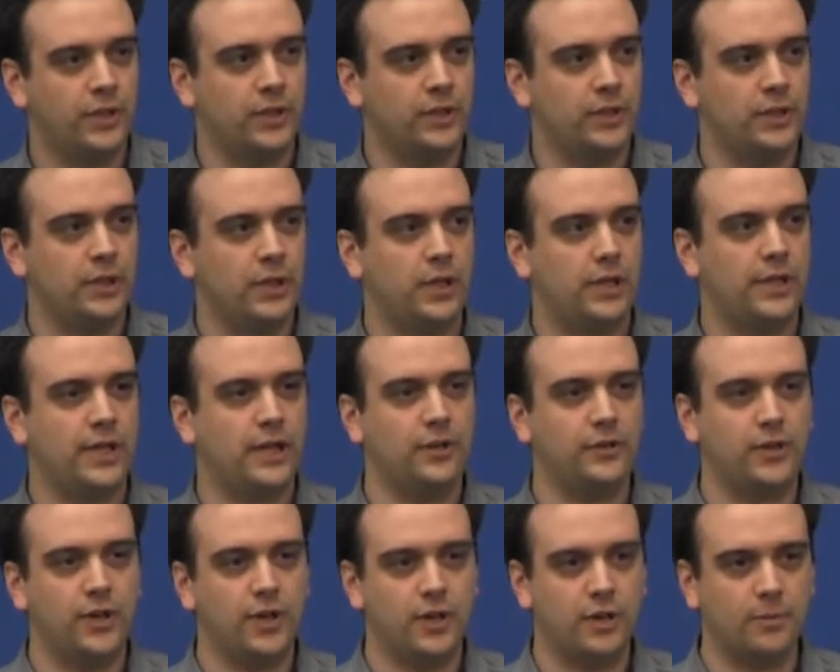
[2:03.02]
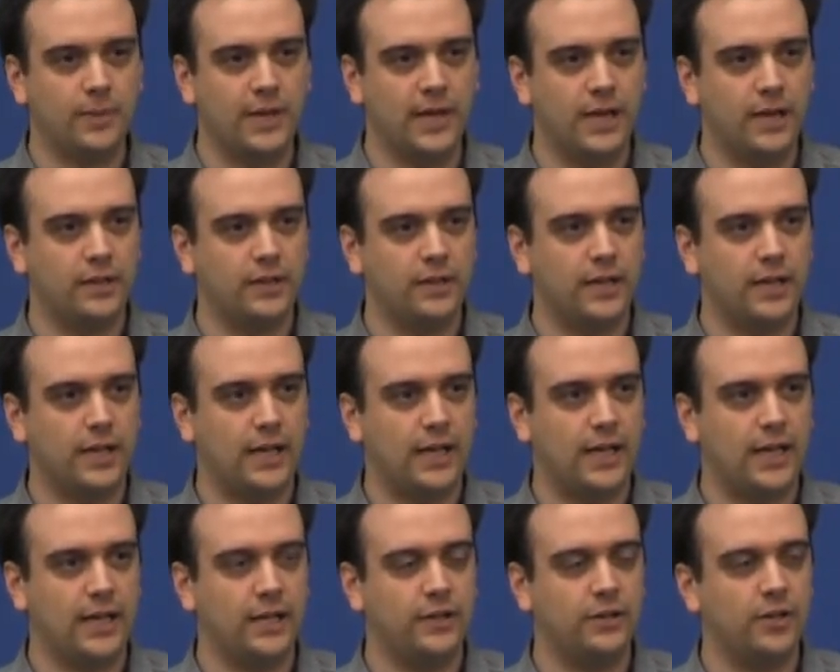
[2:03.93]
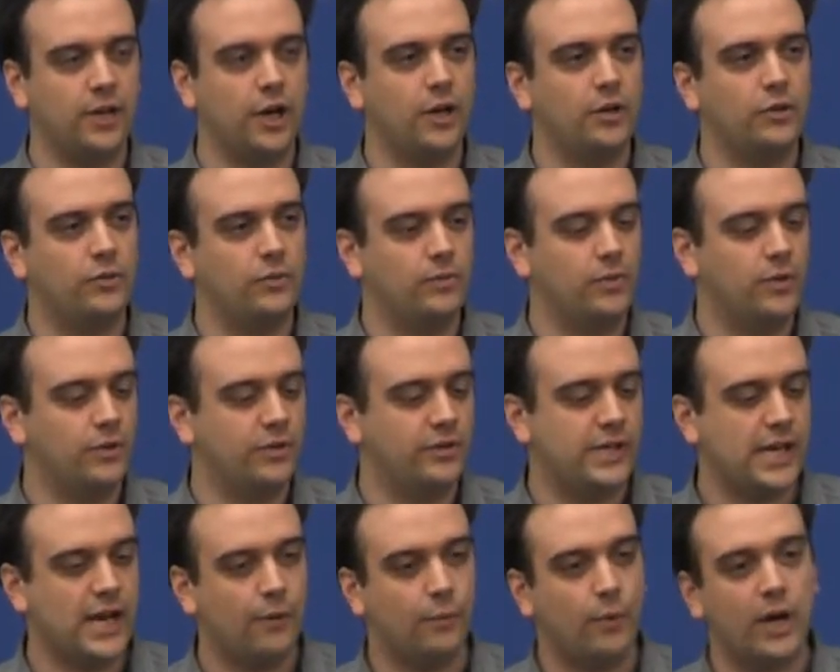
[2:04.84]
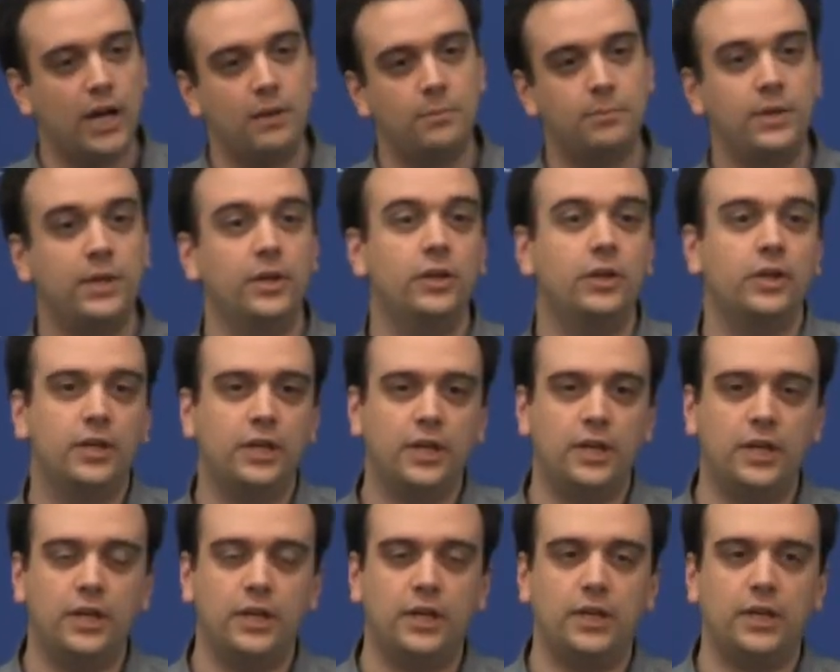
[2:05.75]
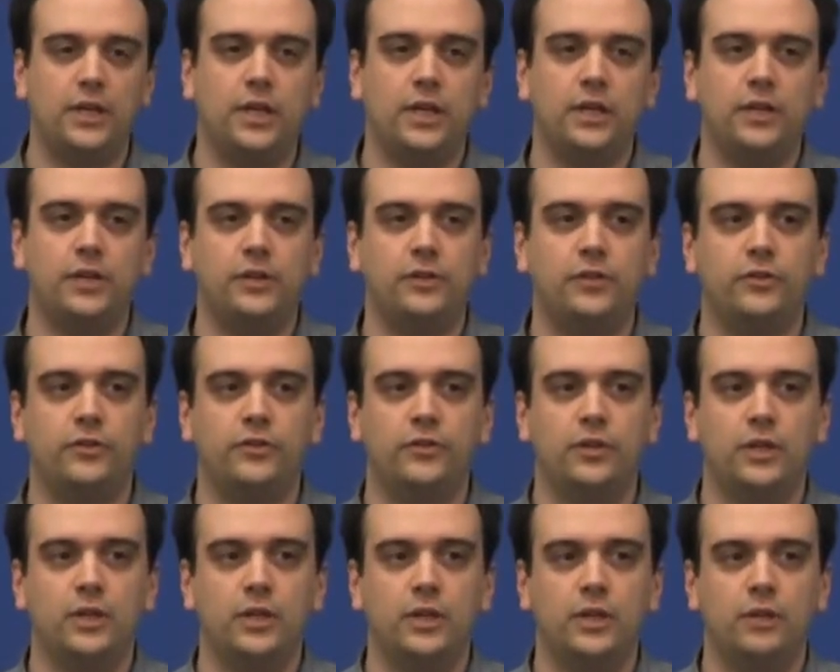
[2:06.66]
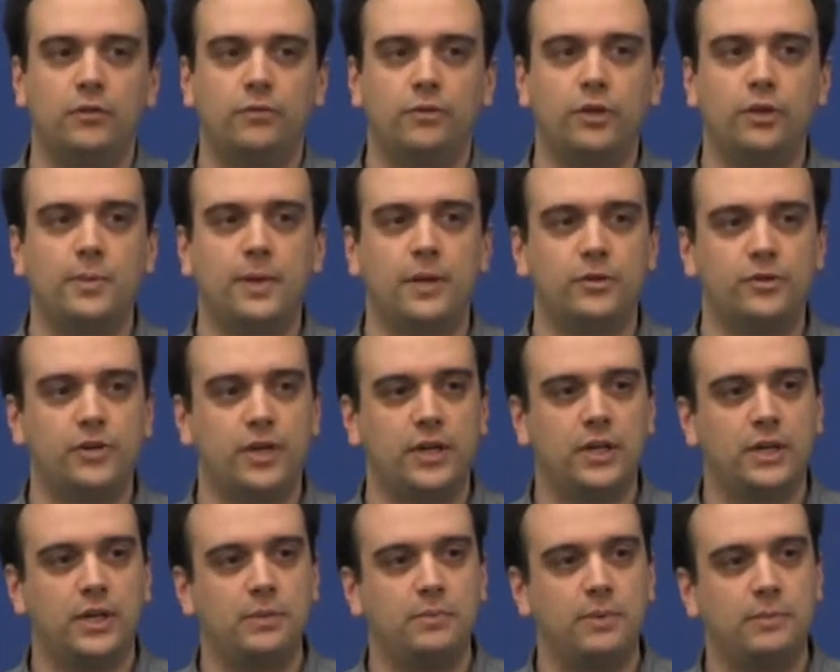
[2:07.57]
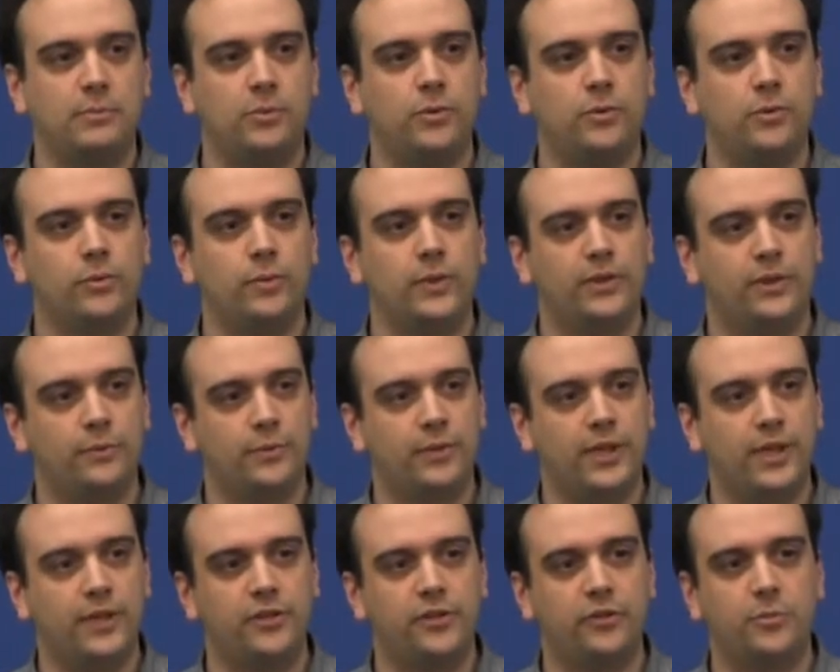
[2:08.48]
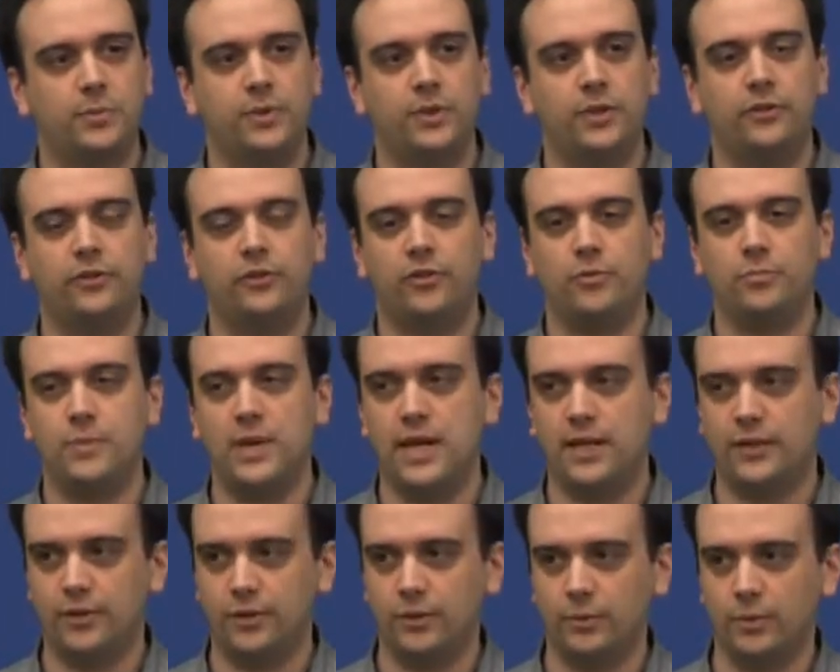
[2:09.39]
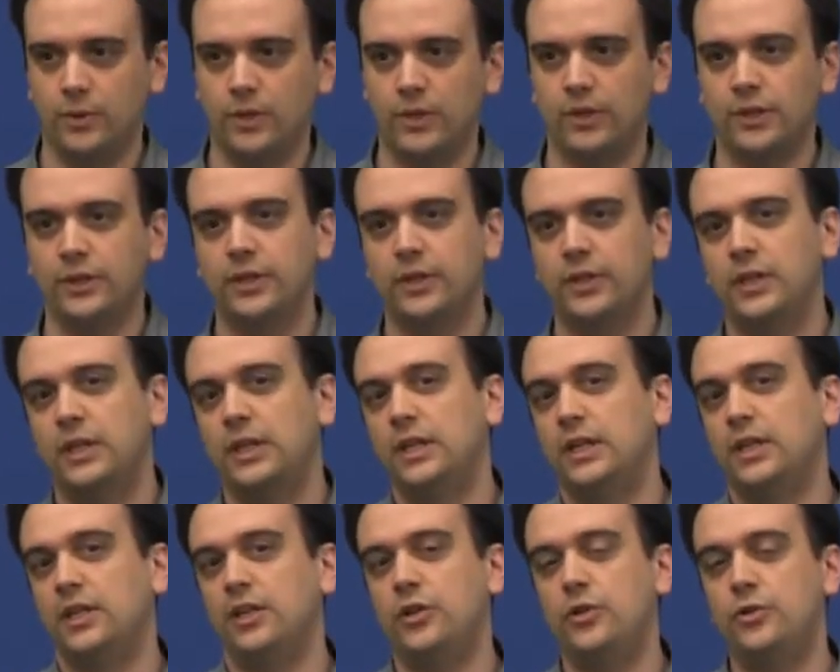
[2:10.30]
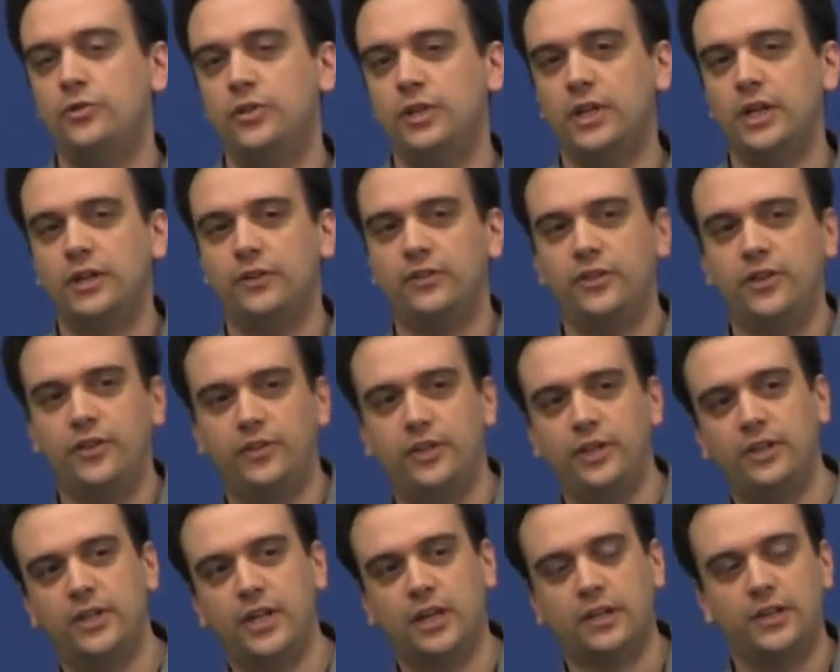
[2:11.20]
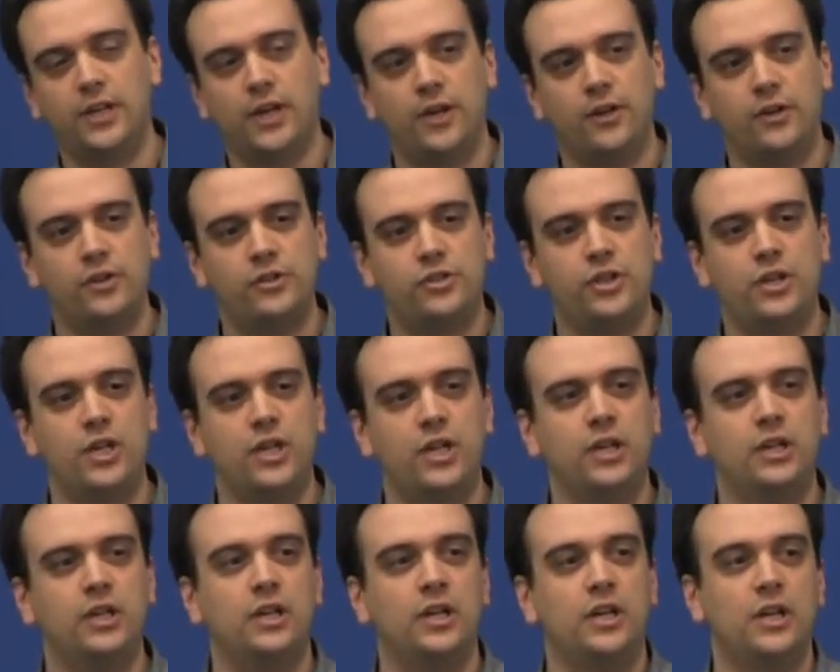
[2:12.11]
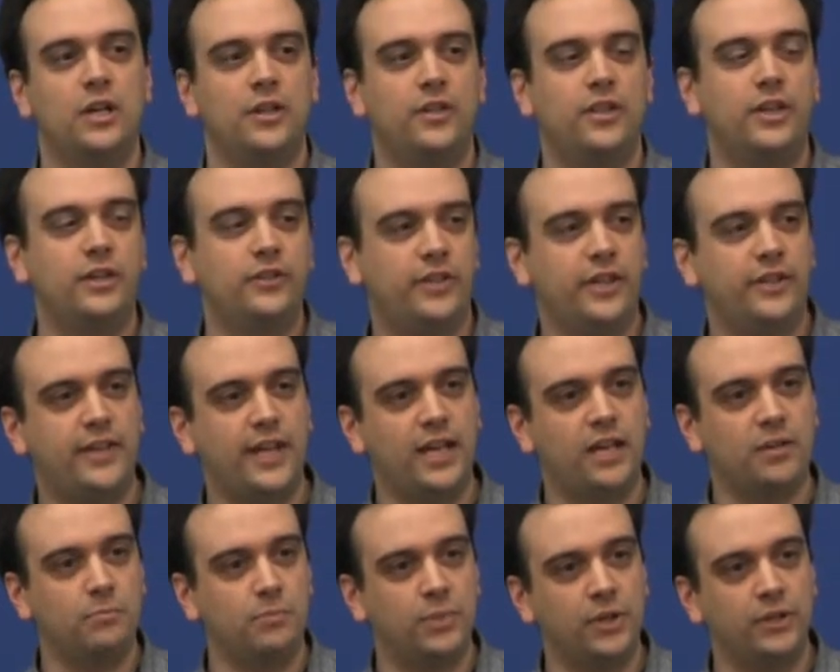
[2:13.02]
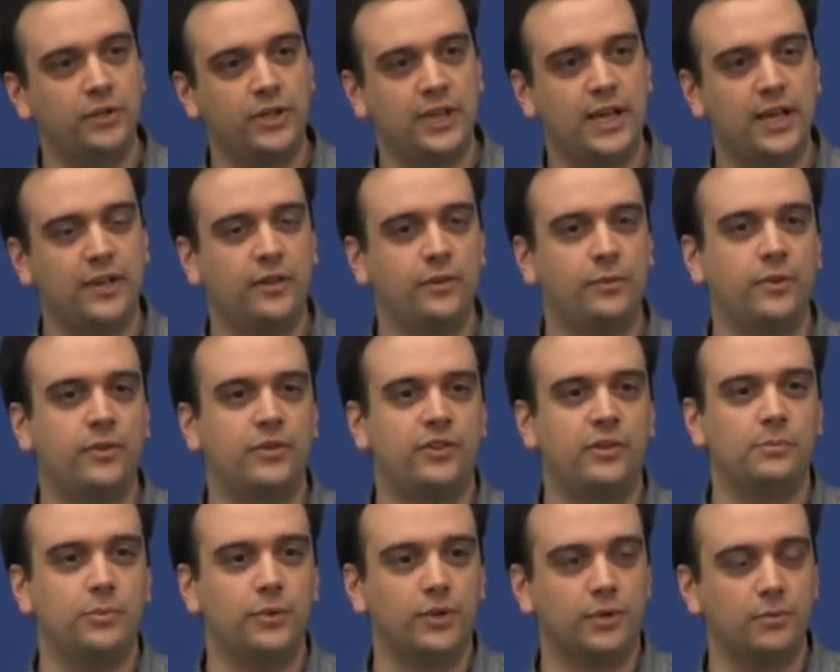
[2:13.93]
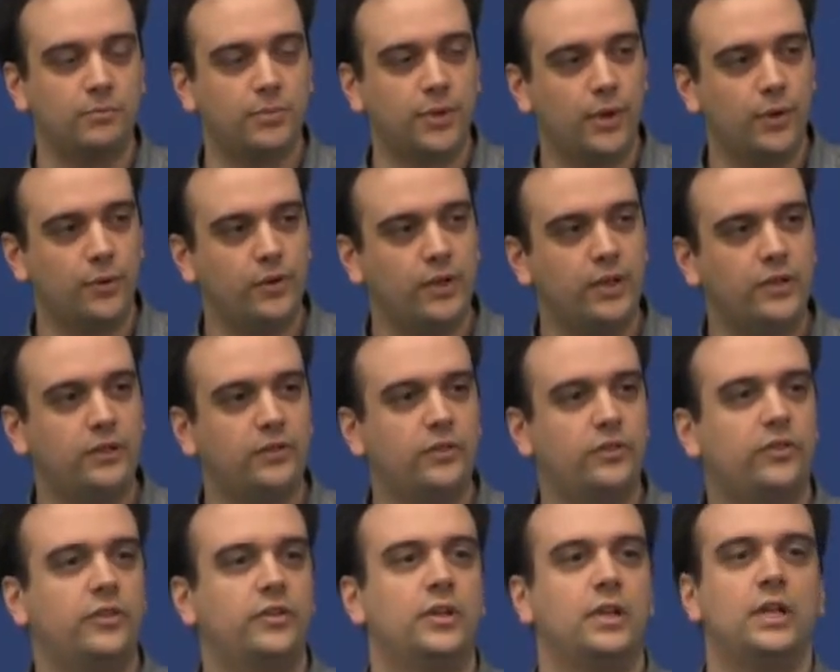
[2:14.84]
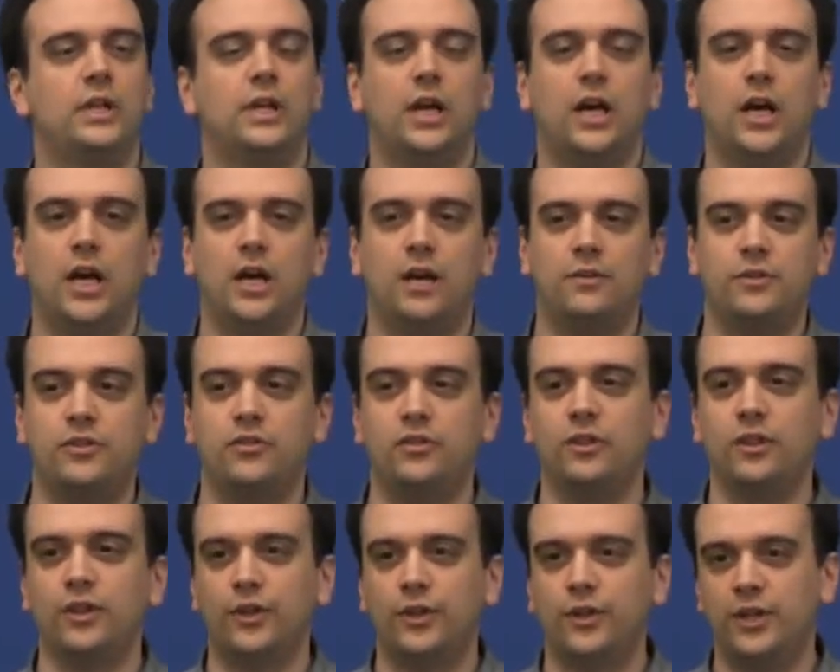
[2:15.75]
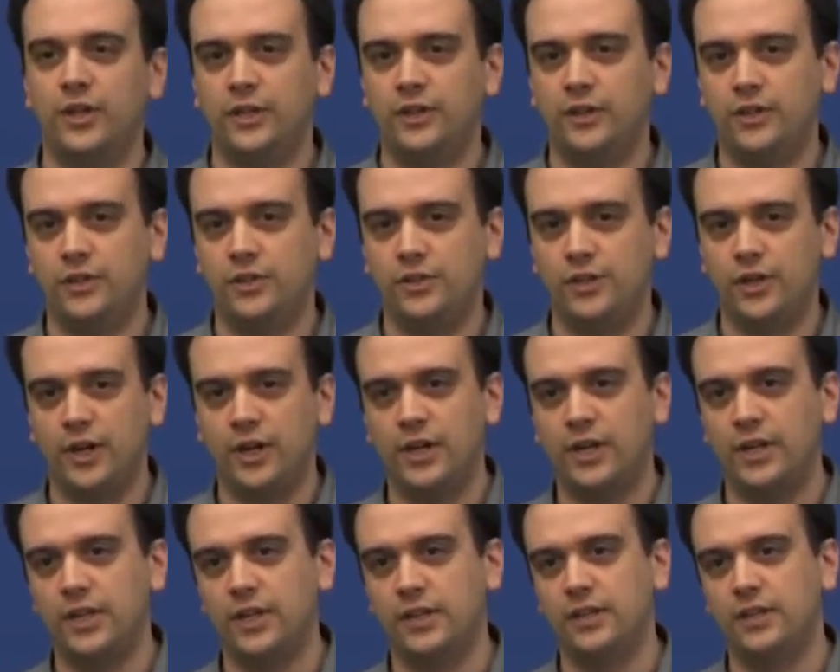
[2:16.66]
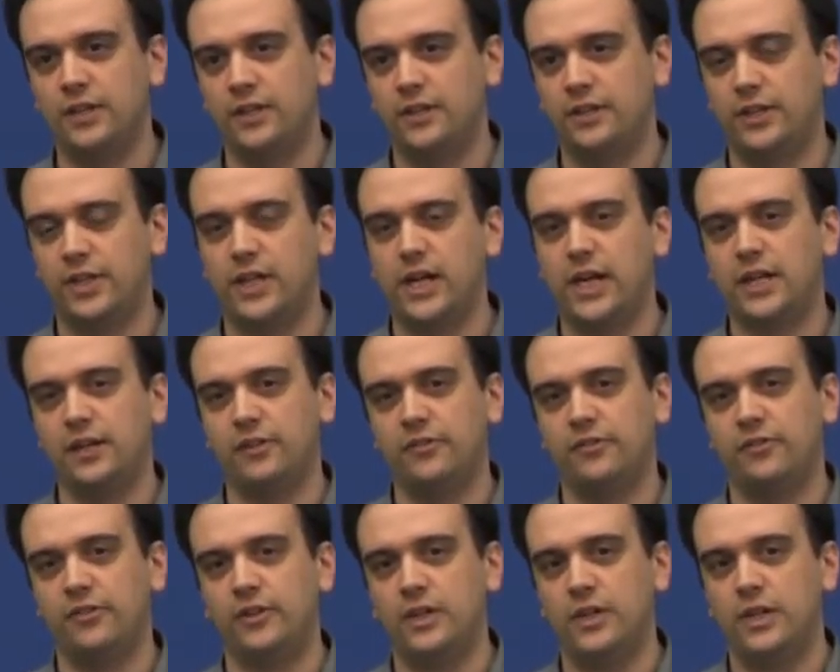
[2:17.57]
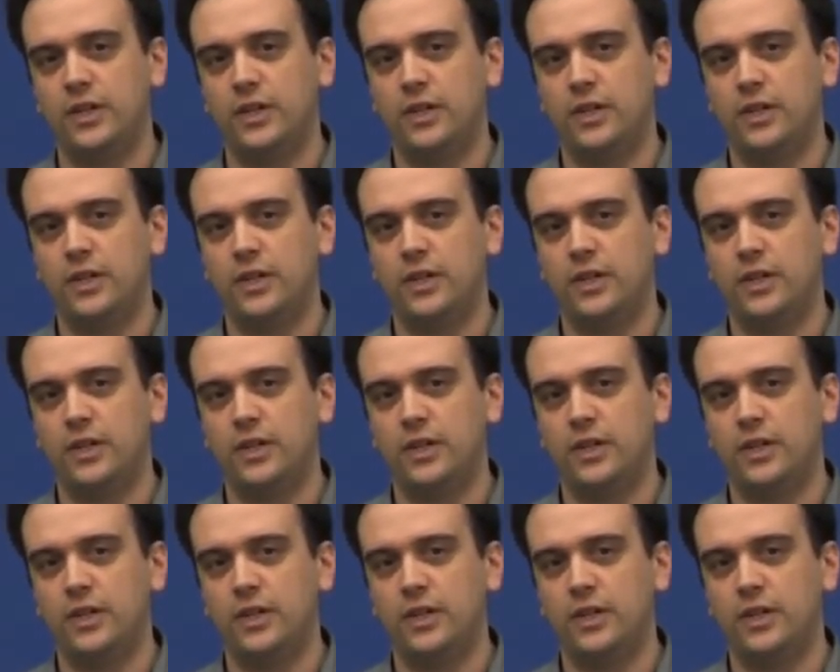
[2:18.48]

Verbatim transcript: in that I'll talk about, and our DIY ability is really about trying to get people with and without disabilities to make their world using existing technology, things that they can build together with simple components, just learning the jargon to kind of